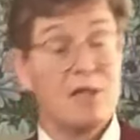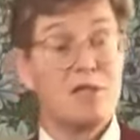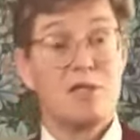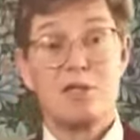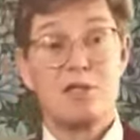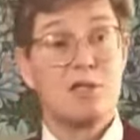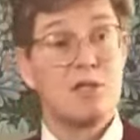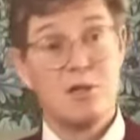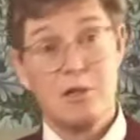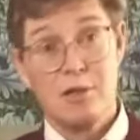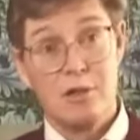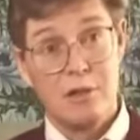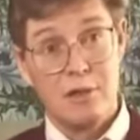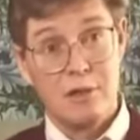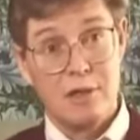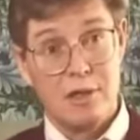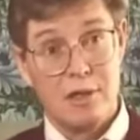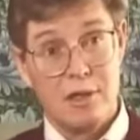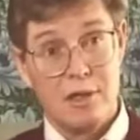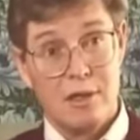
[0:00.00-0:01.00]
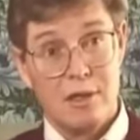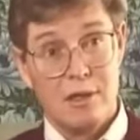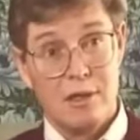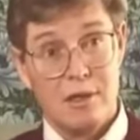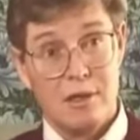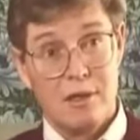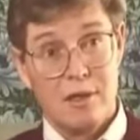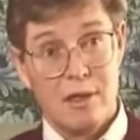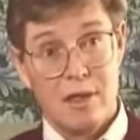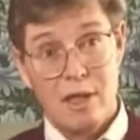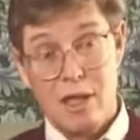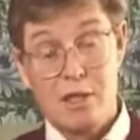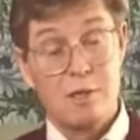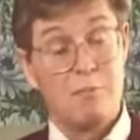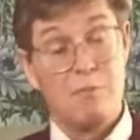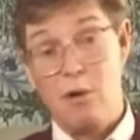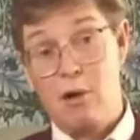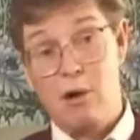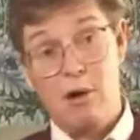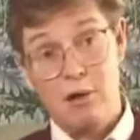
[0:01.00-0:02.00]
It's a certainty. It's
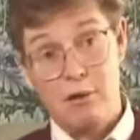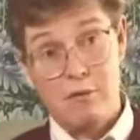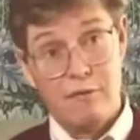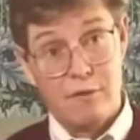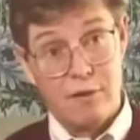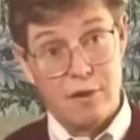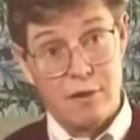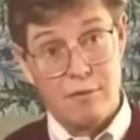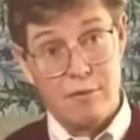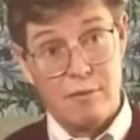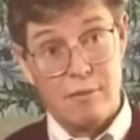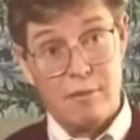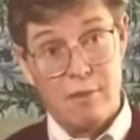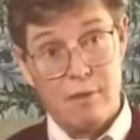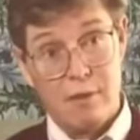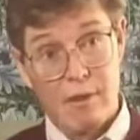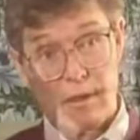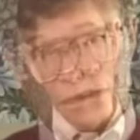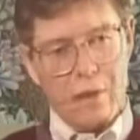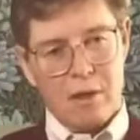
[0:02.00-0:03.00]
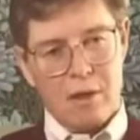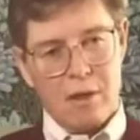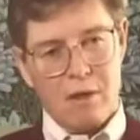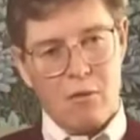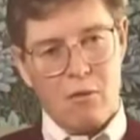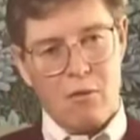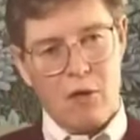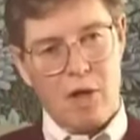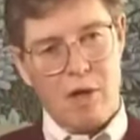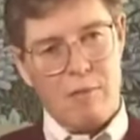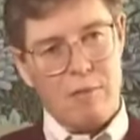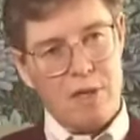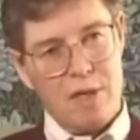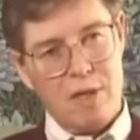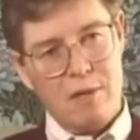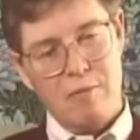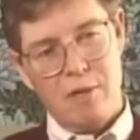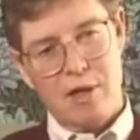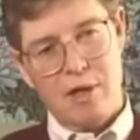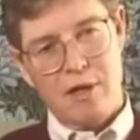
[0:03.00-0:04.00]
part of them. What I
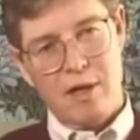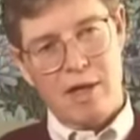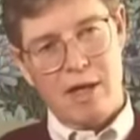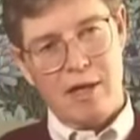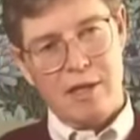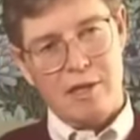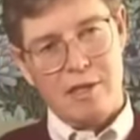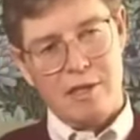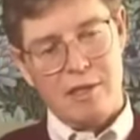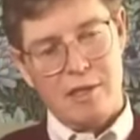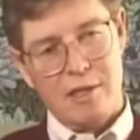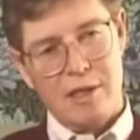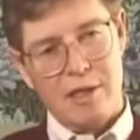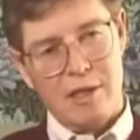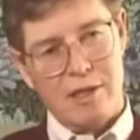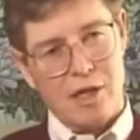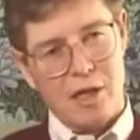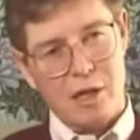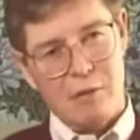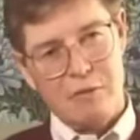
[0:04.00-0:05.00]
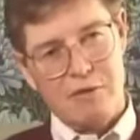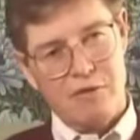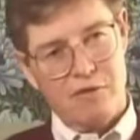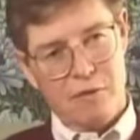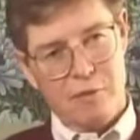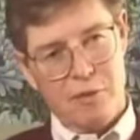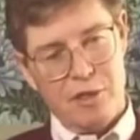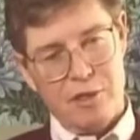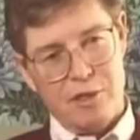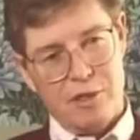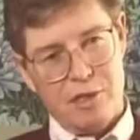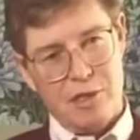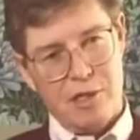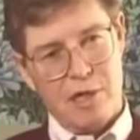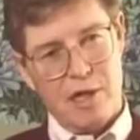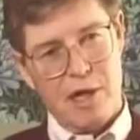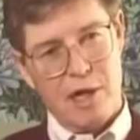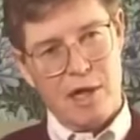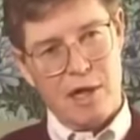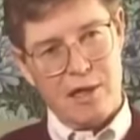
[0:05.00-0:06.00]
mean by that is it comes from
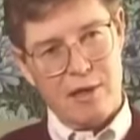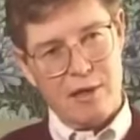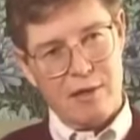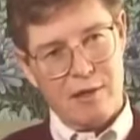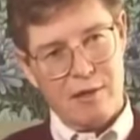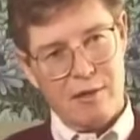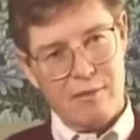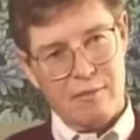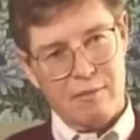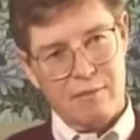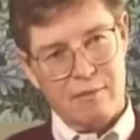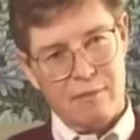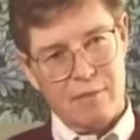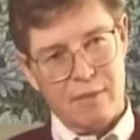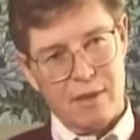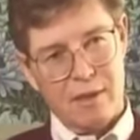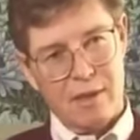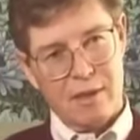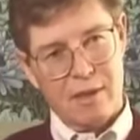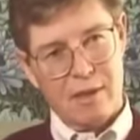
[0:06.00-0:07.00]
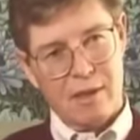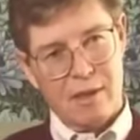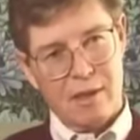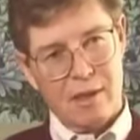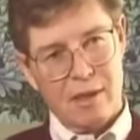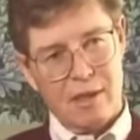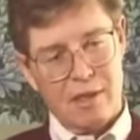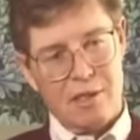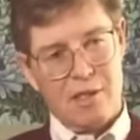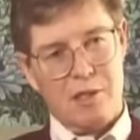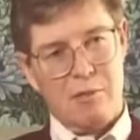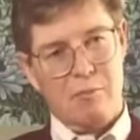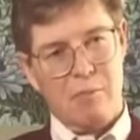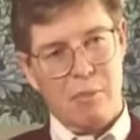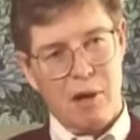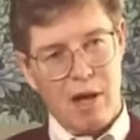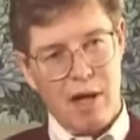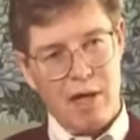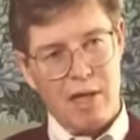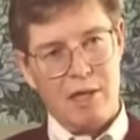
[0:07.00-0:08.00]
inside. It's an
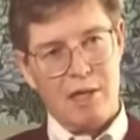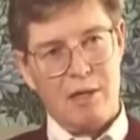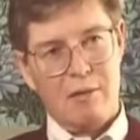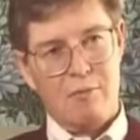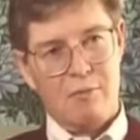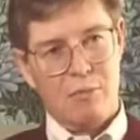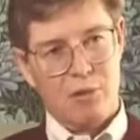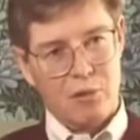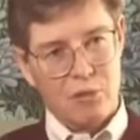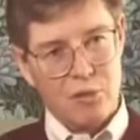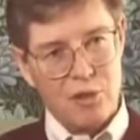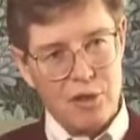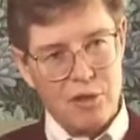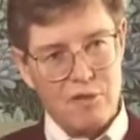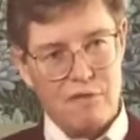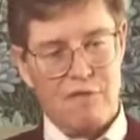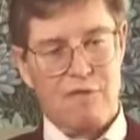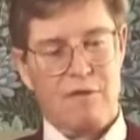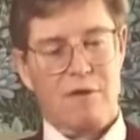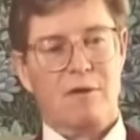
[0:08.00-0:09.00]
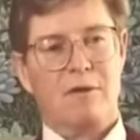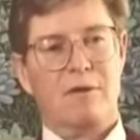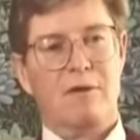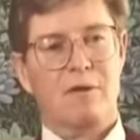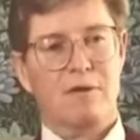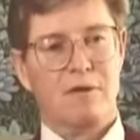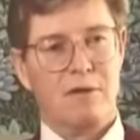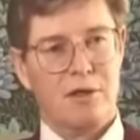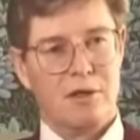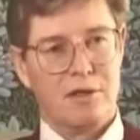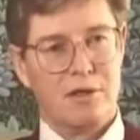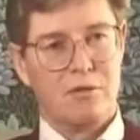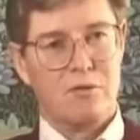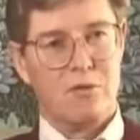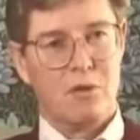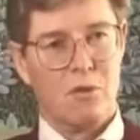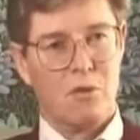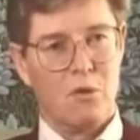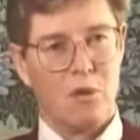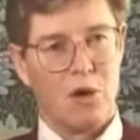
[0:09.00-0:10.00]
abiding belief that things
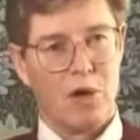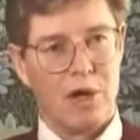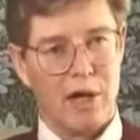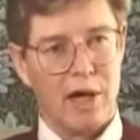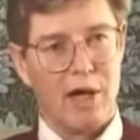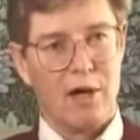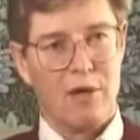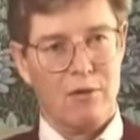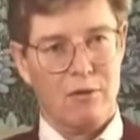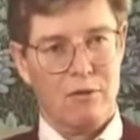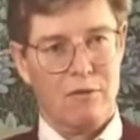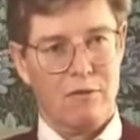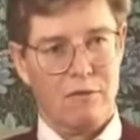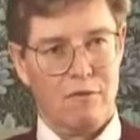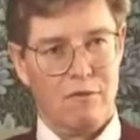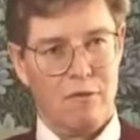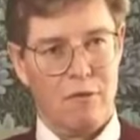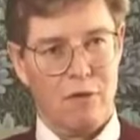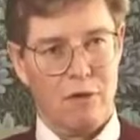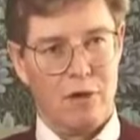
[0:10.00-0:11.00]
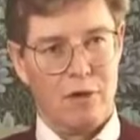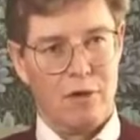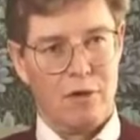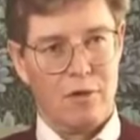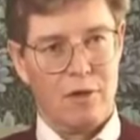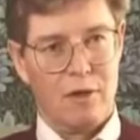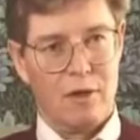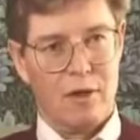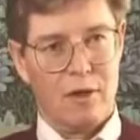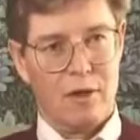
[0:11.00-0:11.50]
will work out for you.